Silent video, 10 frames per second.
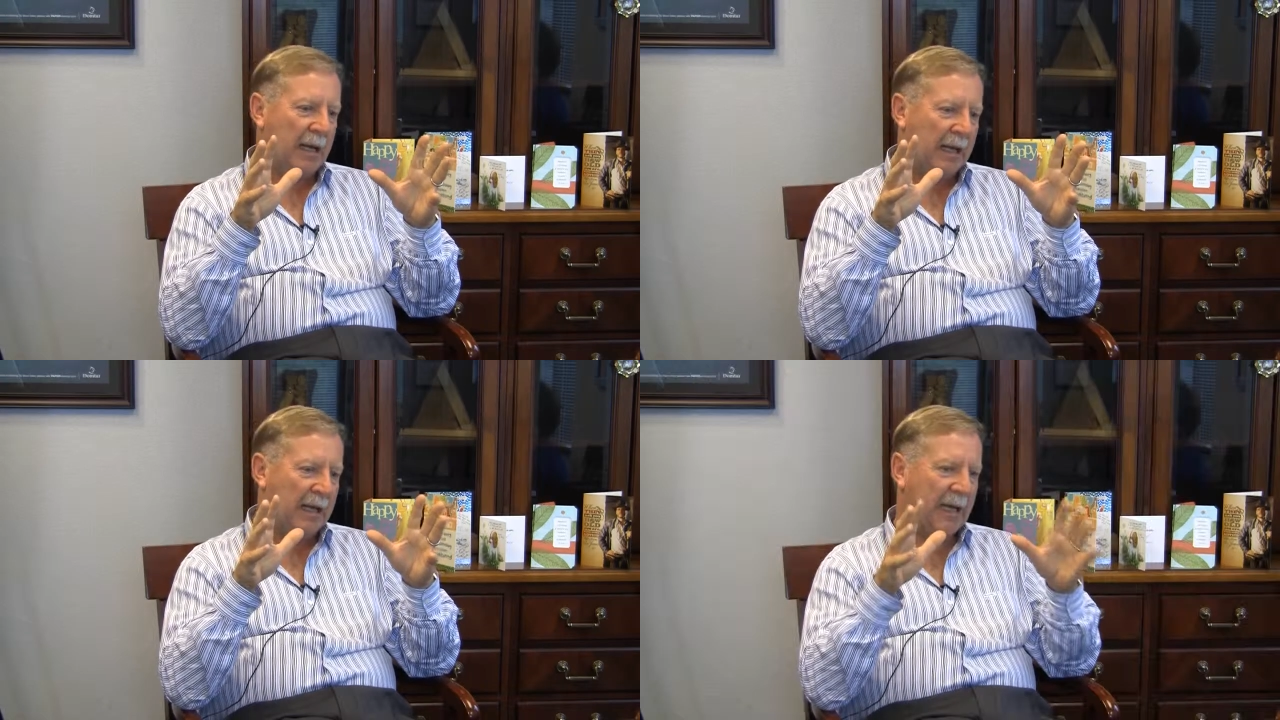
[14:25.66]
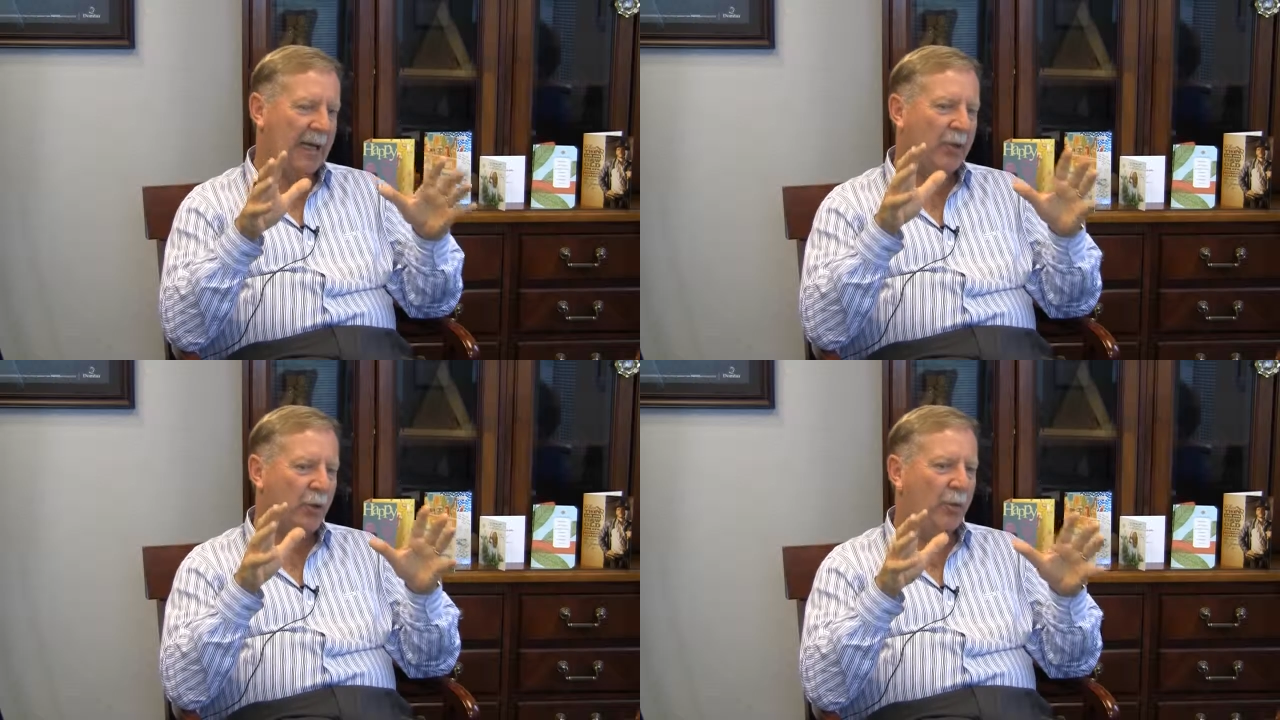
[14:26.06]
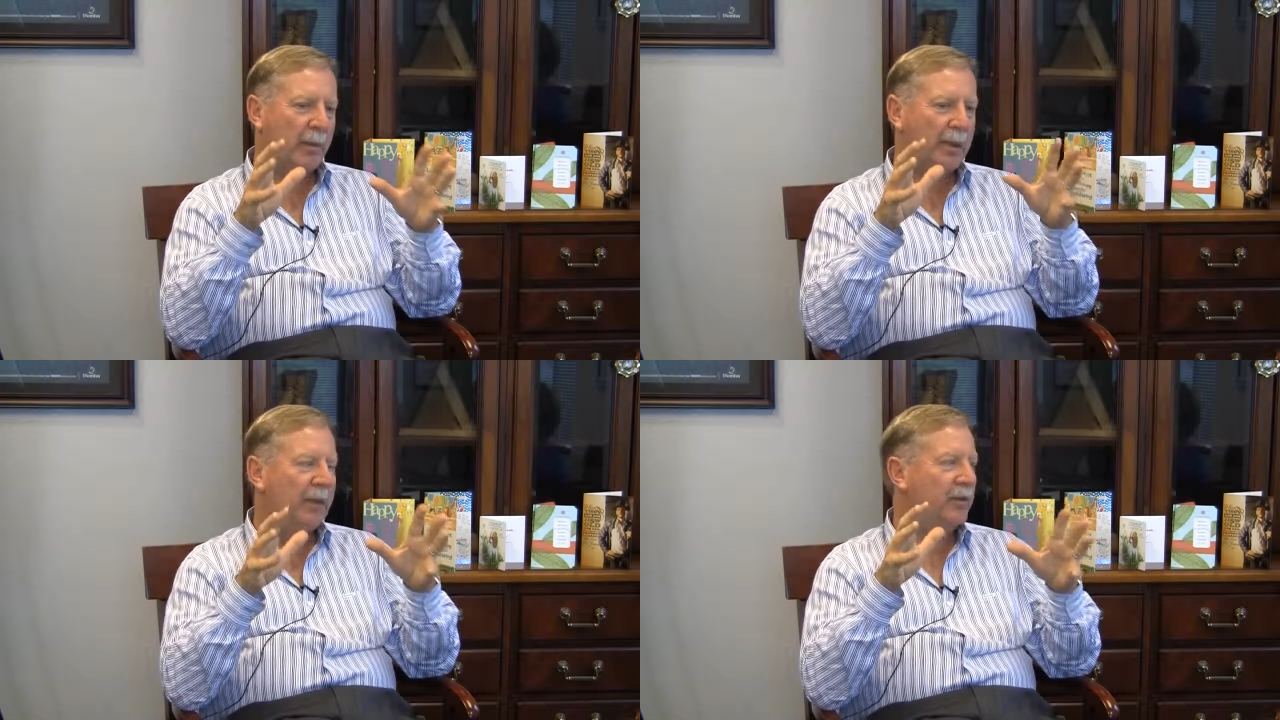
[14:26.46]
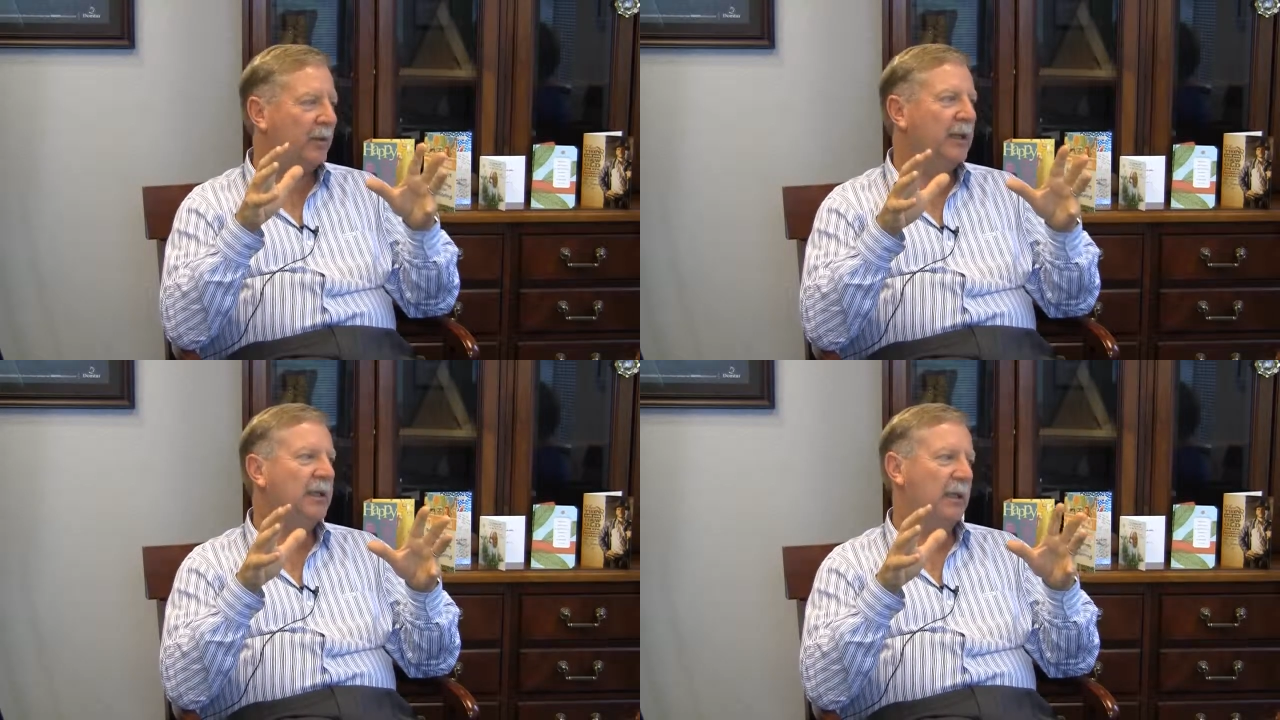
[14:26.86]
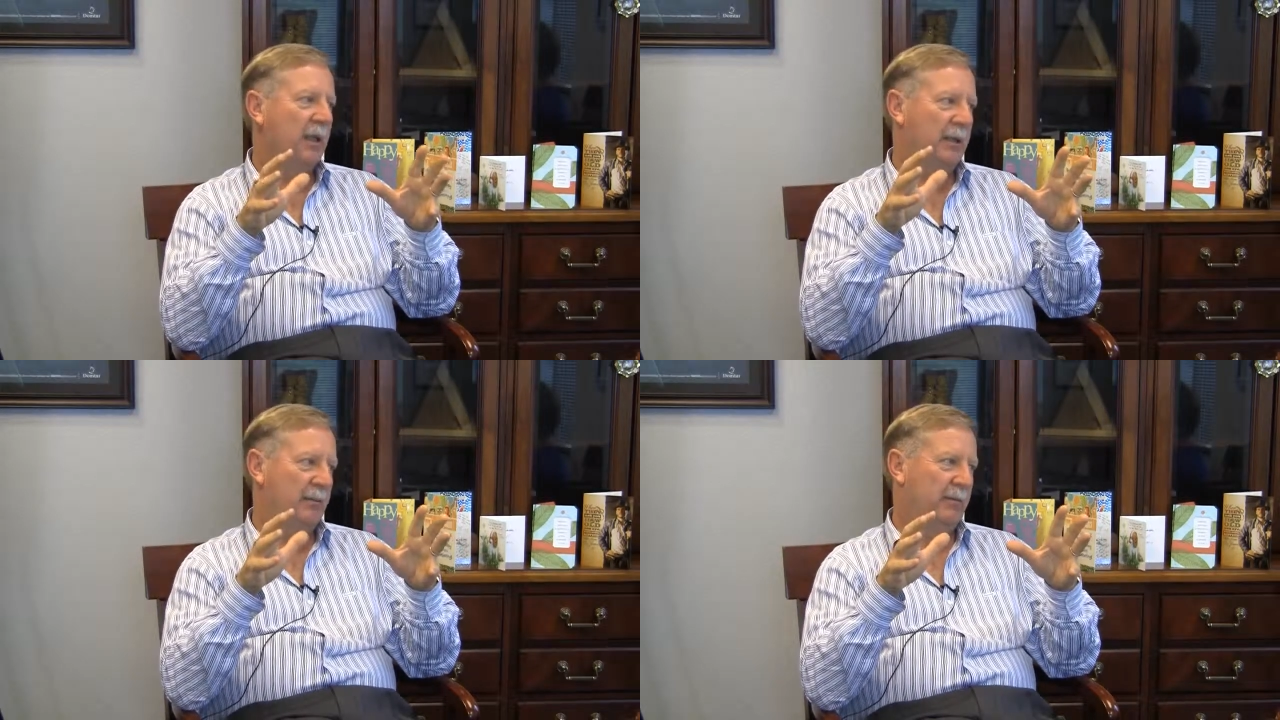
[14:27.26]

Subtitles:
Can you maintain that